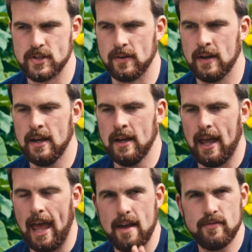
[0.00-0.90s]
So
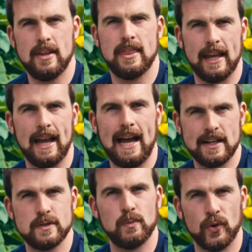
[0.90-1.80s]
everything
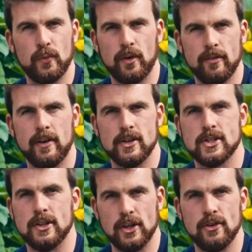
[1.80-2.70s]
has more than one
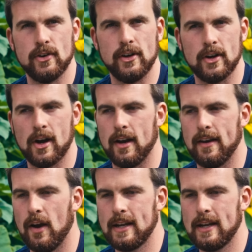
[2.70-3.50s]
function that you grow in your garden.